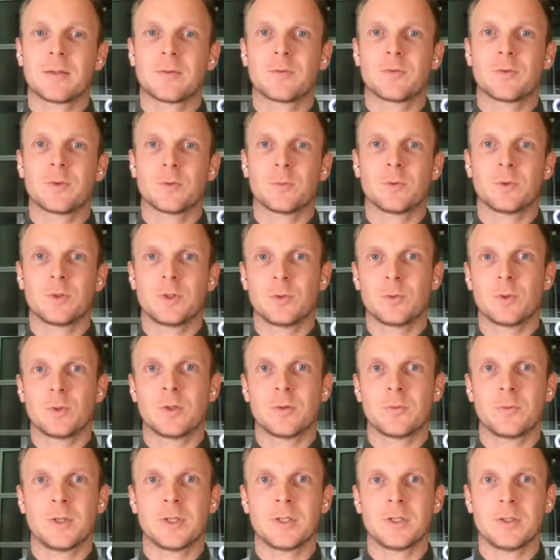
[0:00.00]
you
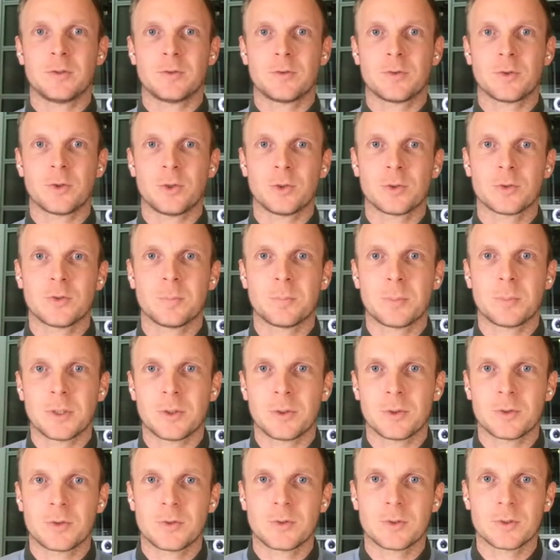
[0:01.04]
already talked
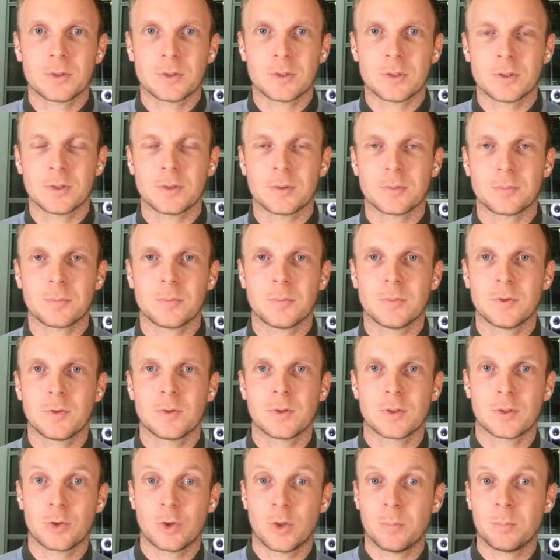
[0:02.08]
about
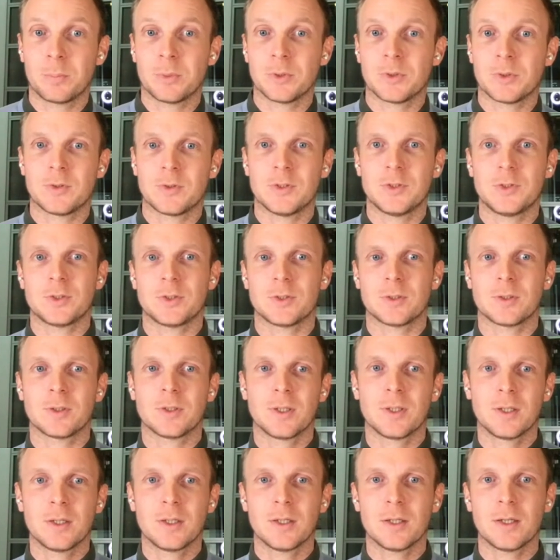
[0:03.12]
the competition,
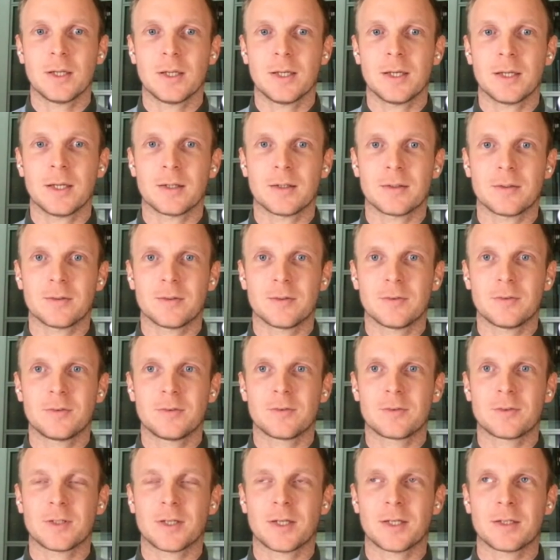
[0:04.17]
and this
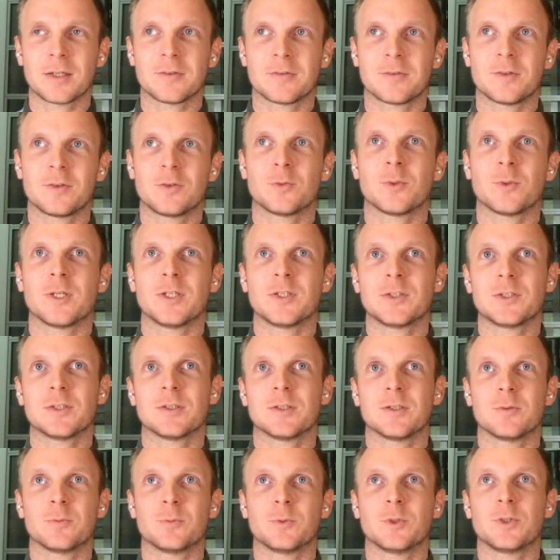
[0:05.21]
is like a situation
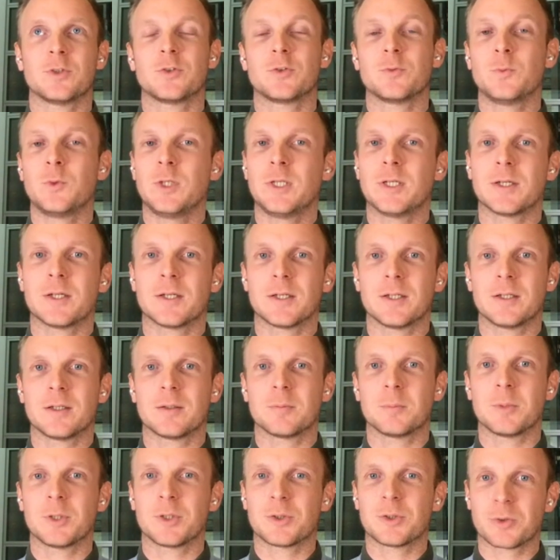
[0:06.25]
in which we are in
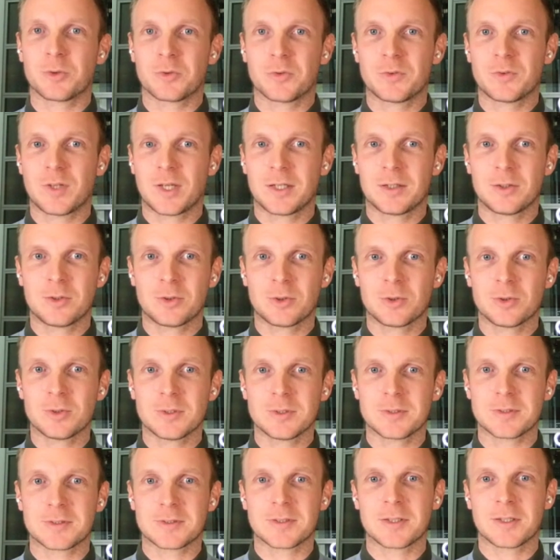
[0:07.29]
because TechDoc
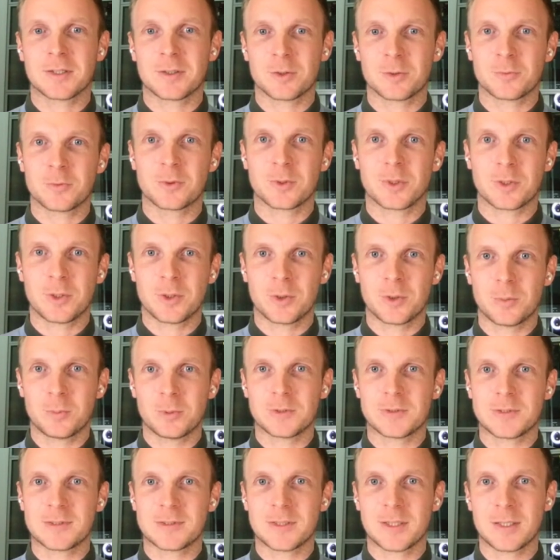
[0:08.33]
is kind of a global
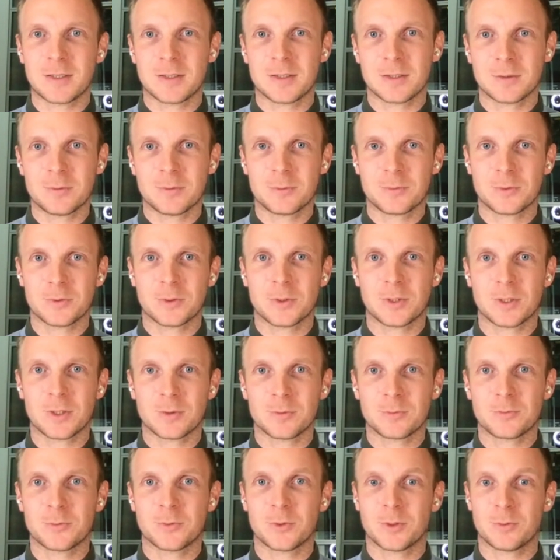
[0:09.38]
standard for
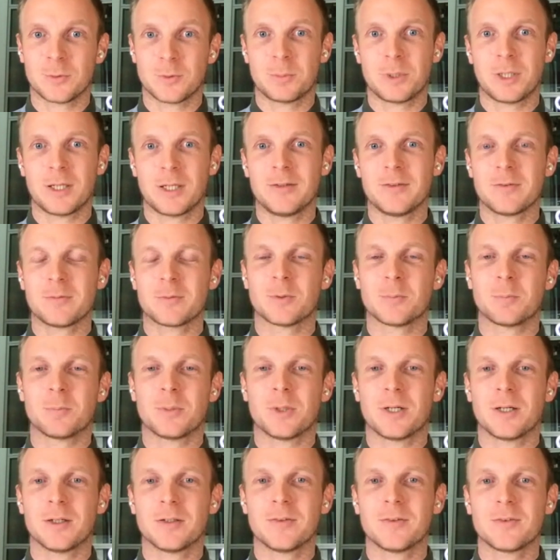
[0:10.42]
replacement
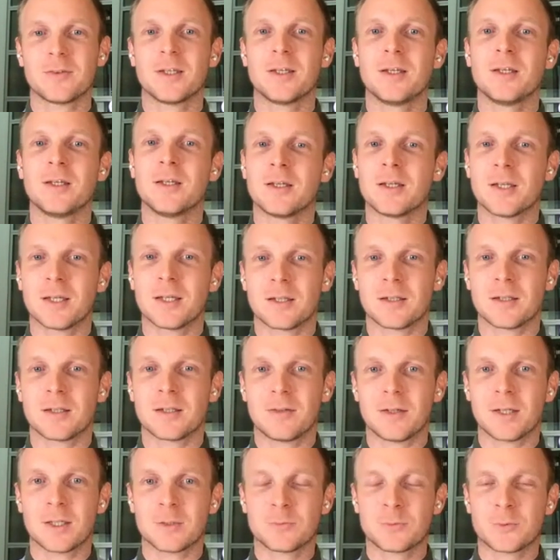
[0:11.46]
parts, and
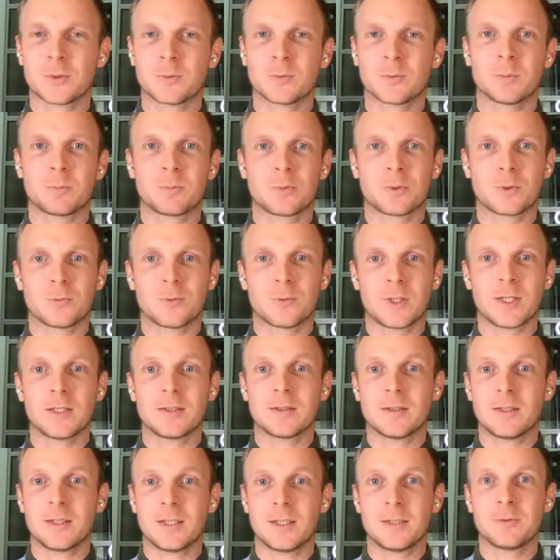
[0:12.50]
therefore we provide a
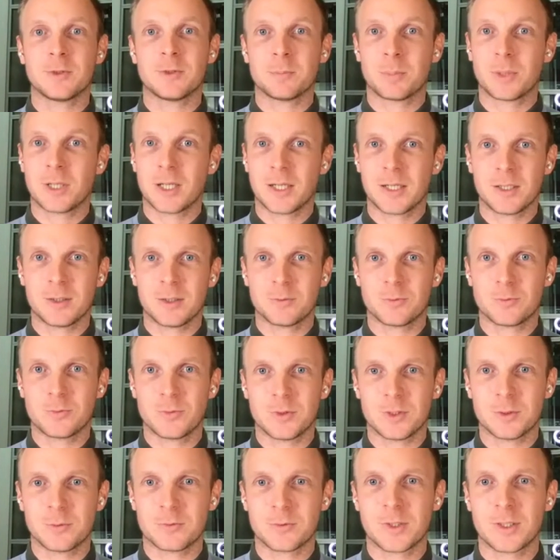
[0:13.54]
level playing
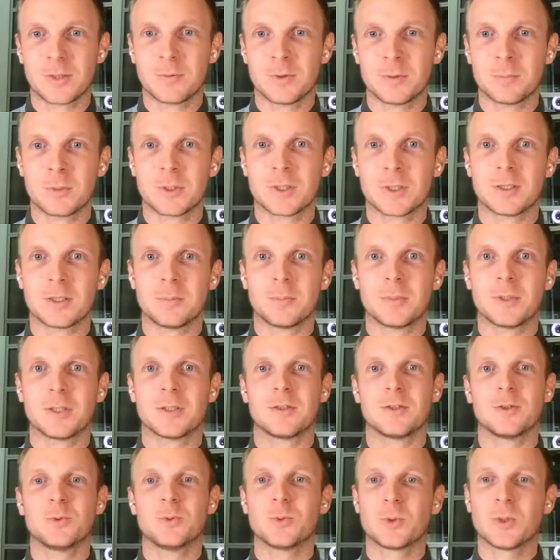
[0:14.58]
field for everybody. But
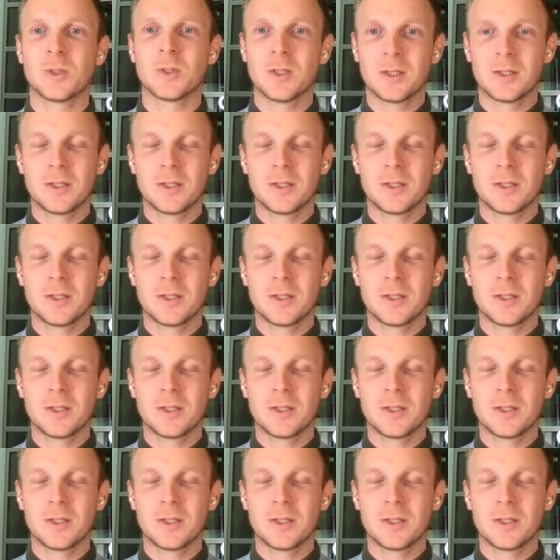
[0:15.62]
you,